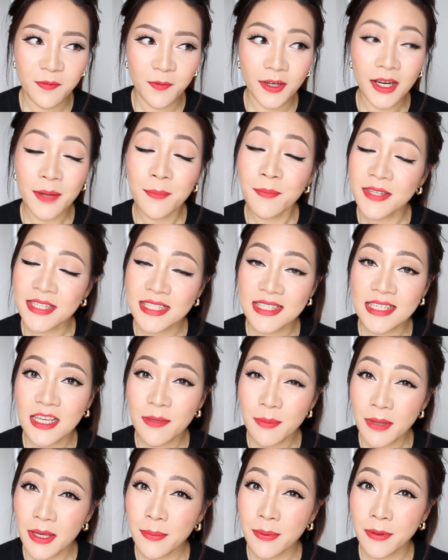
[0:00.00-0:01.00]
when I
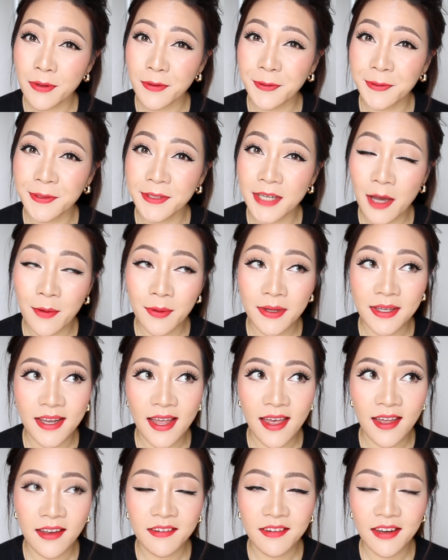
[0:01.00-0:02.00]
see people now and
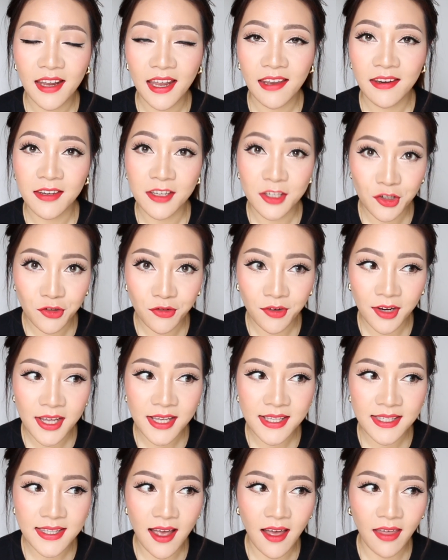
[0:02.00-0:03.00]
then in the
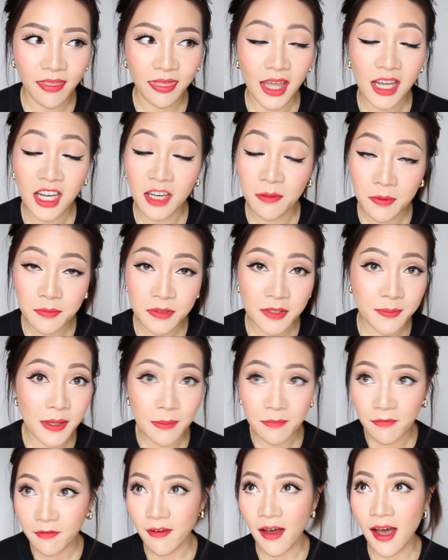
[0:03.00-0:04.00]
streets and they come up to me,
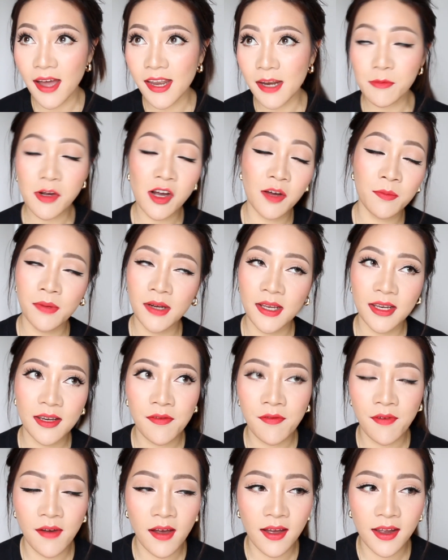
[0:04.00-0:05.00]
I'm fine, I'm
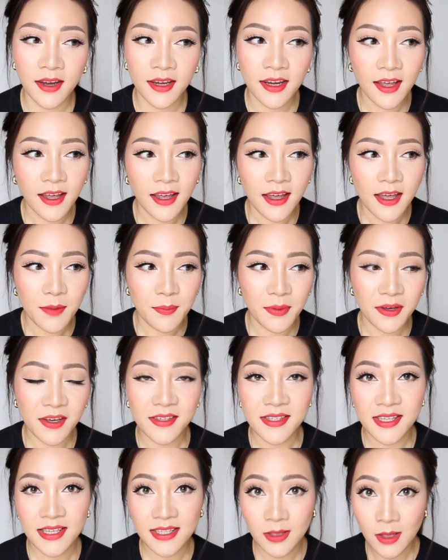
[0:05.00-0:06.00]
completely fine,
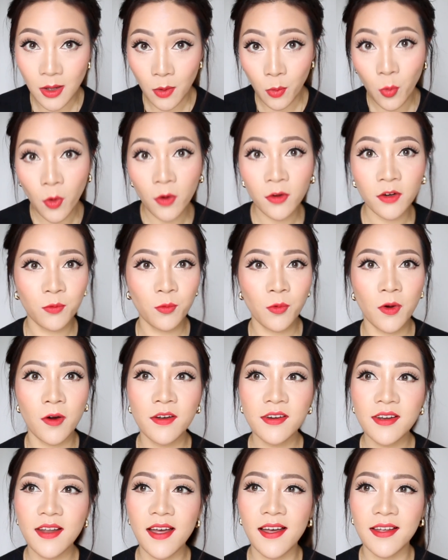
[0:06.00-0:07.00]
because it's a
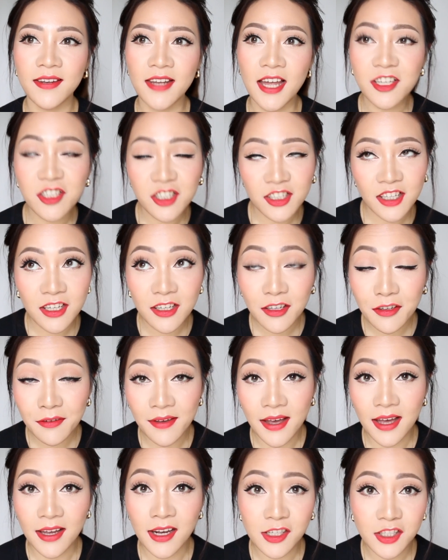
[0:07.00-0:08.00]
one-on-one and I actually love
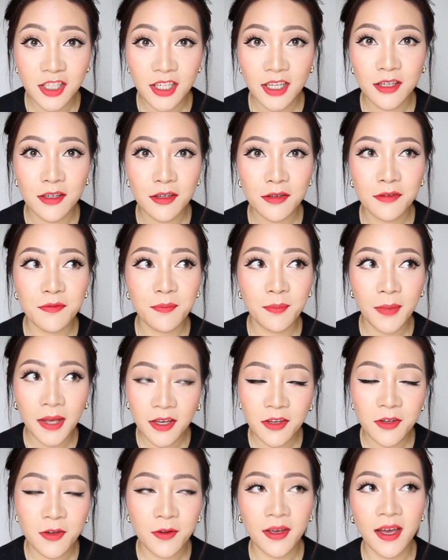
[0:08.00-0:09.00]
it. I actually love
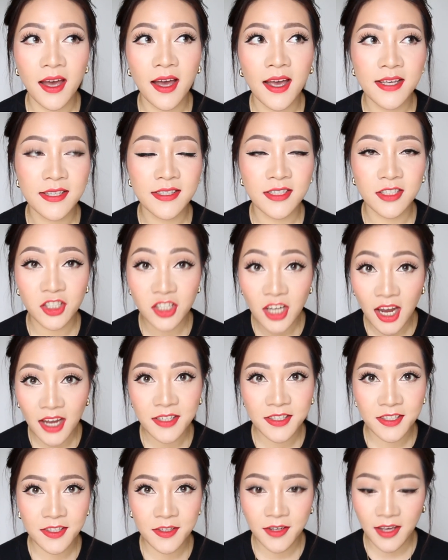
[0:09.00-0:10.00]
meeting you guys and
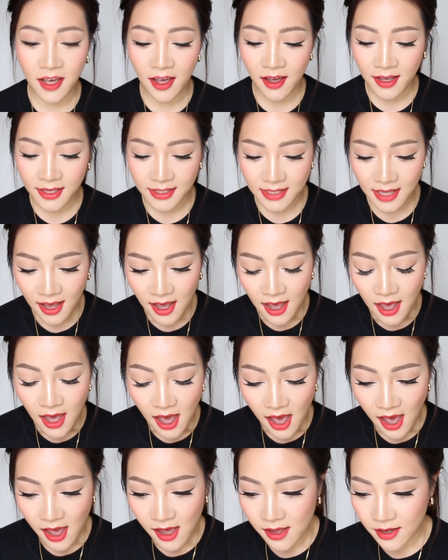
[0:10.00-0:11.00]
chatting to you guys.
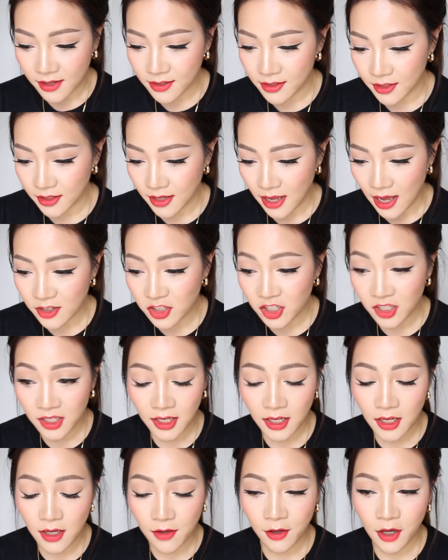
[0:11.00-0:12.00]
And
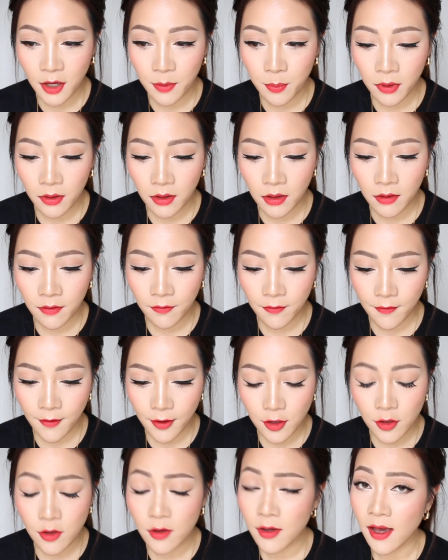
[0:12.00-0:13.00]
actually a couple of
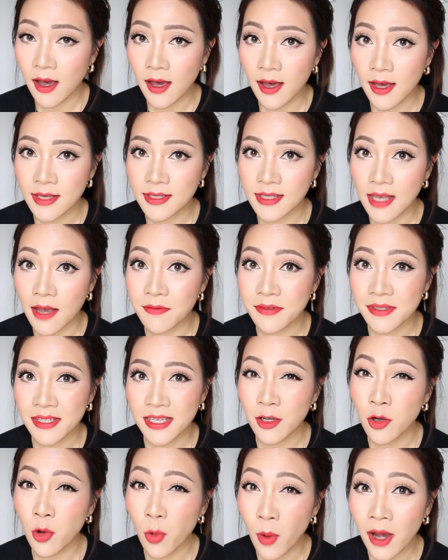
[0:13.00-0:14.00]
you guys I've
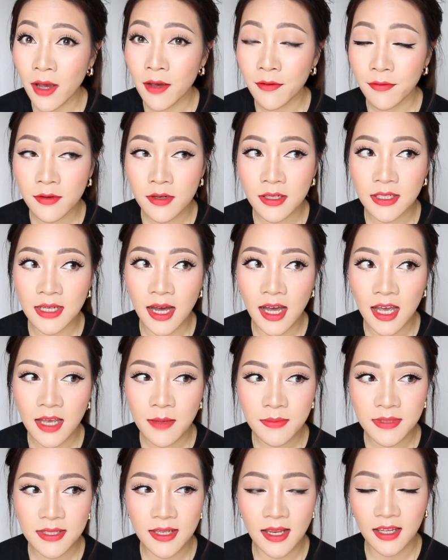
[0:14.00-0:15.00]
seen quite a few
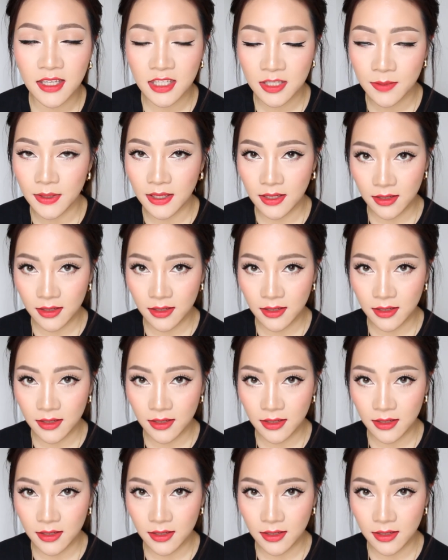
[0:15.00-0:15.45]
times, like